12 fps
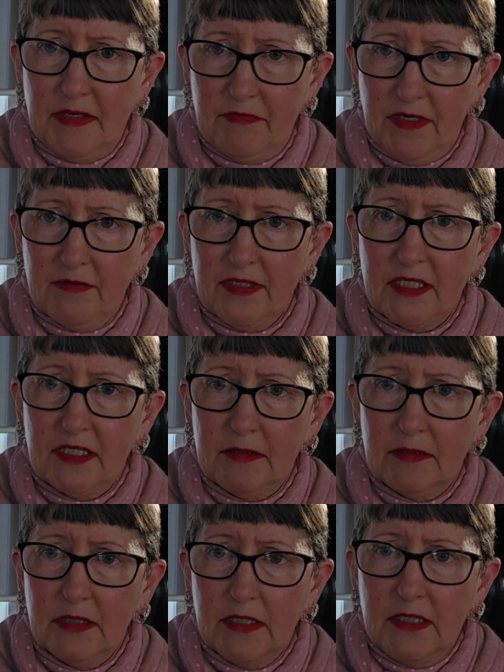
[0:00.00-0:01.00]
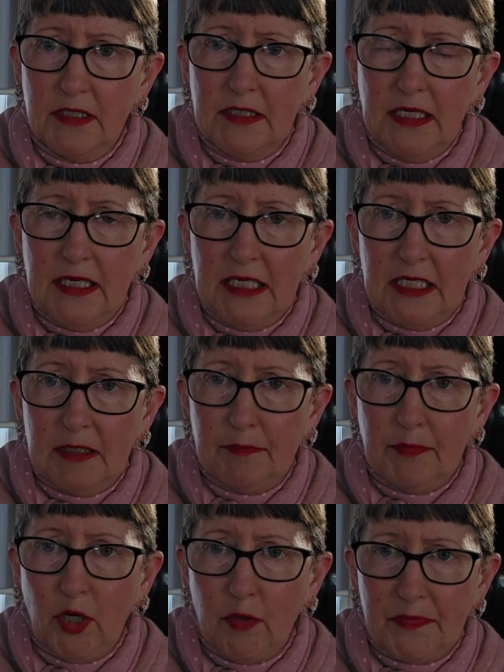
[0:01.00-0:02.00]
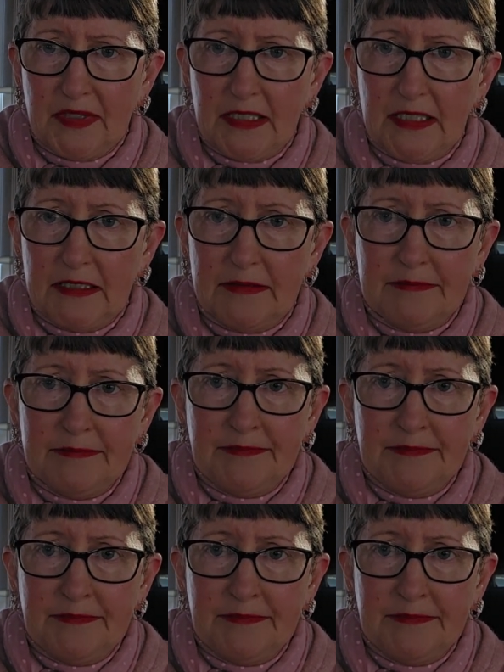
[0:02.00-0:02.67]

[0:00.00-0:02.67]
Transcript: a very uh, popular